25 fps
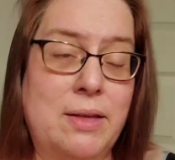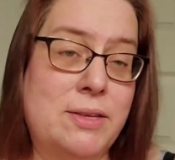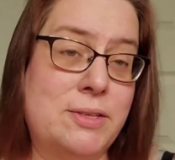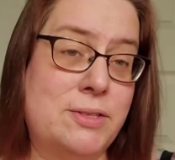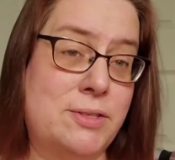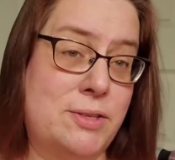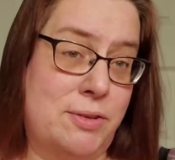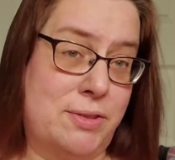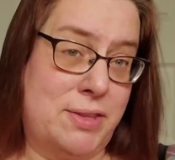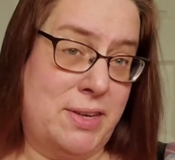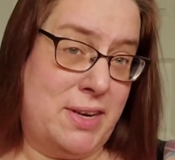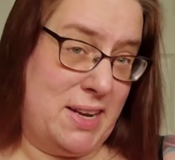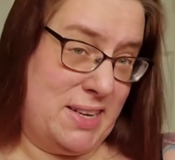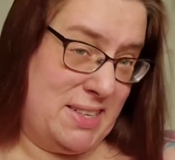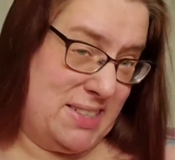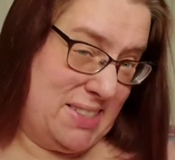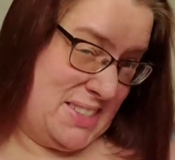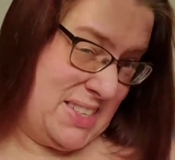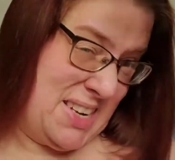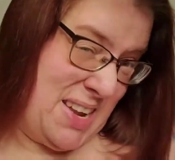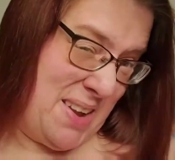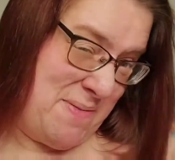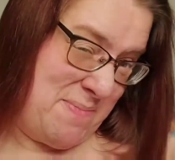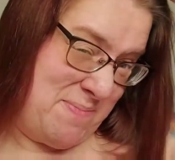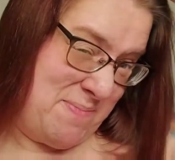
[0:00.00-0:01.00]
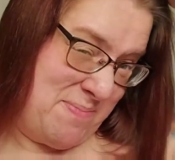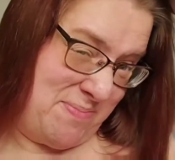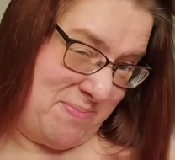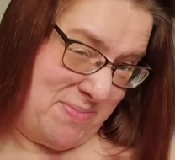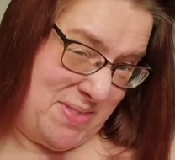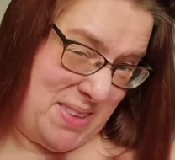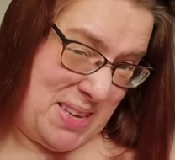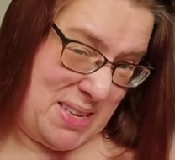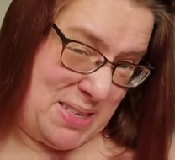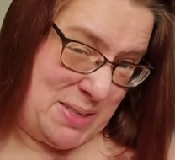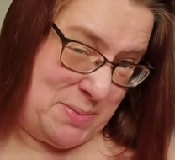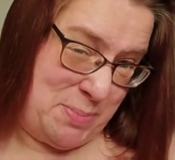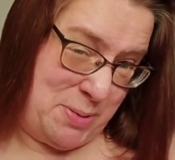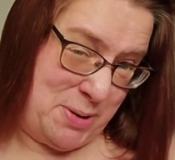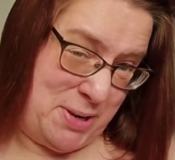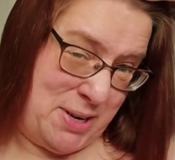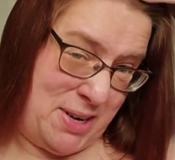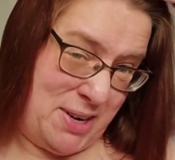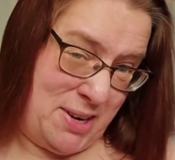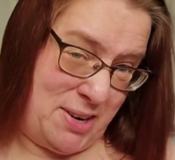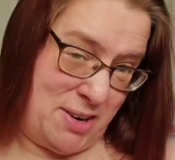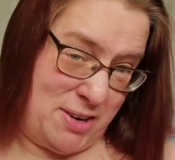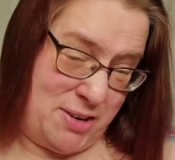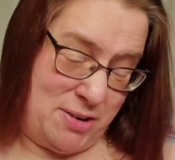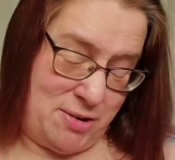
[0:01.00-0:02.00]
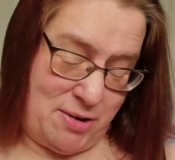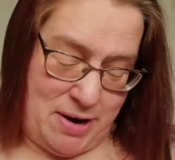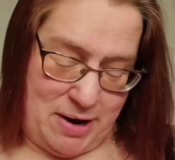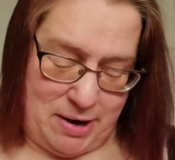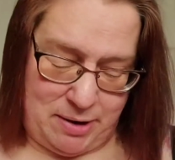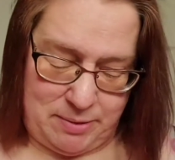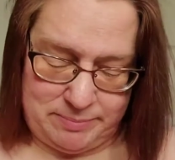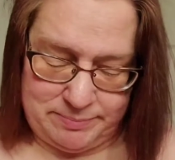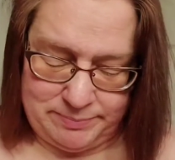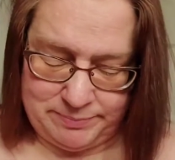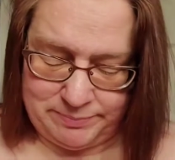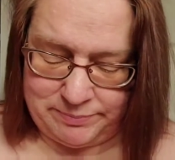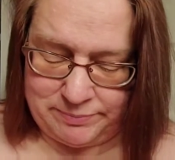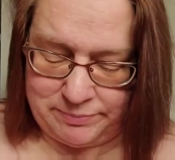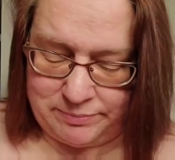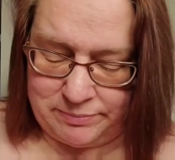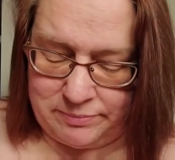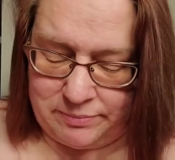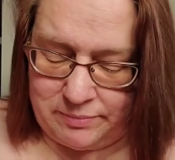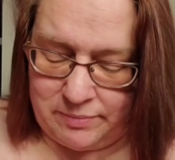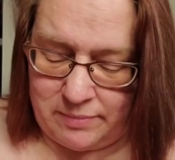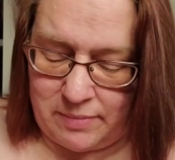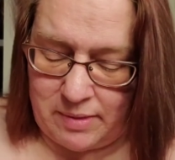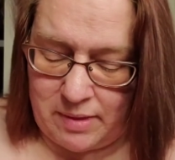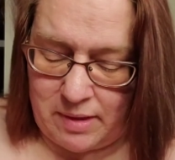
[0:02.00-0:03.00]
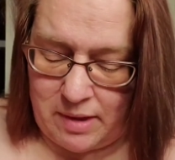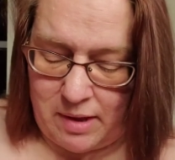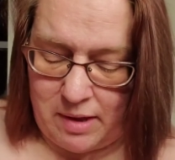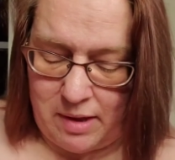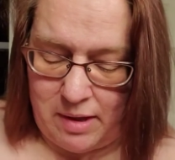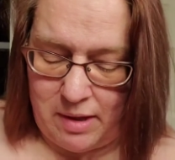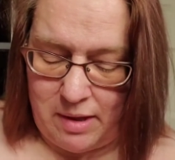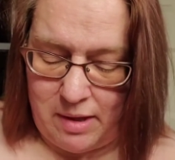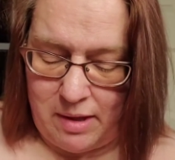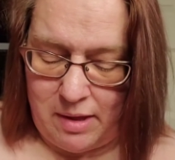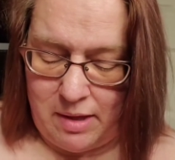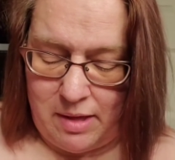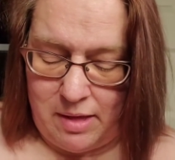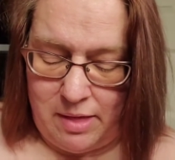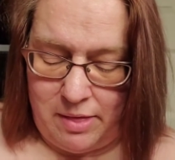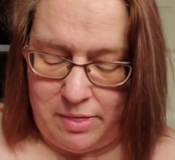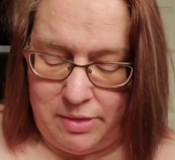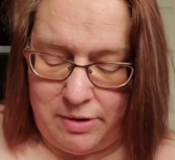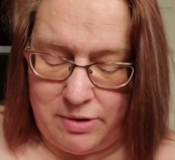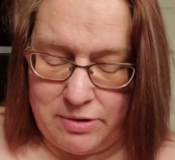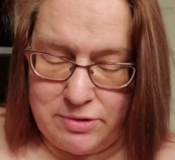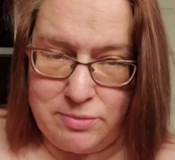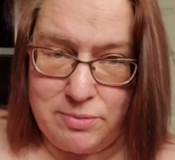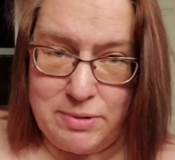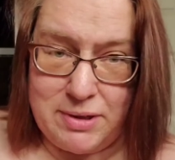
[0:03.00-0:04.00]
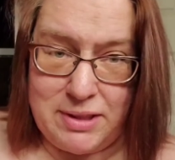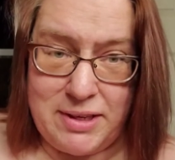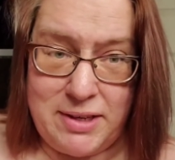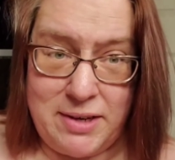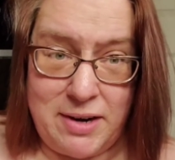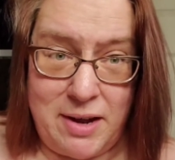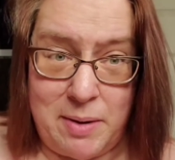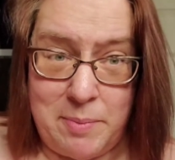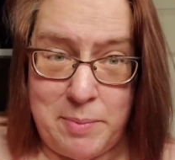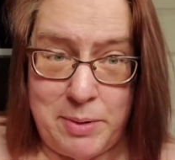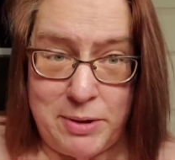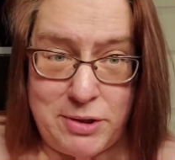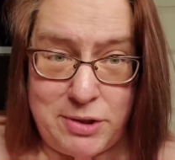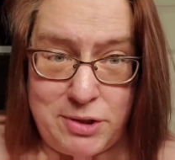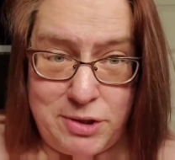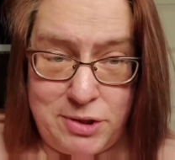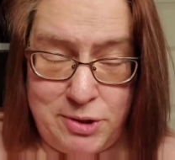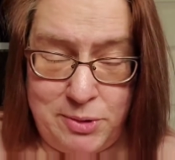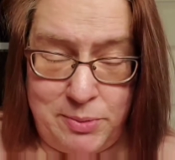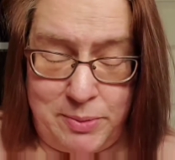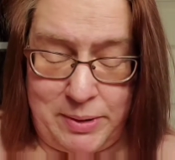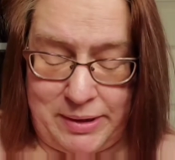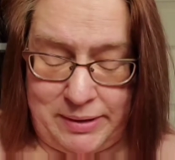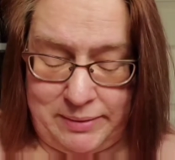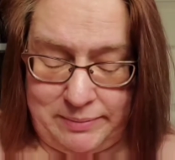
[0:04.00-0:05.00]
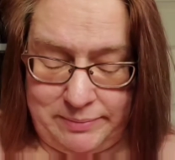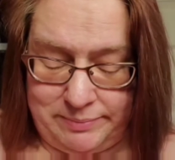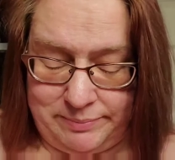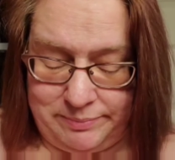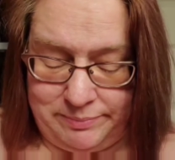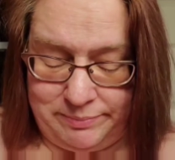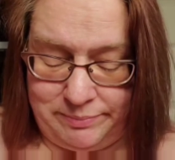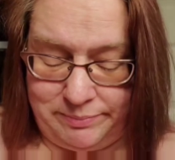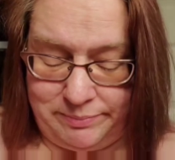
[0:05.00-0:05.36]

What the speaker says: So the next step is putting it on your hair. There's really not much to it.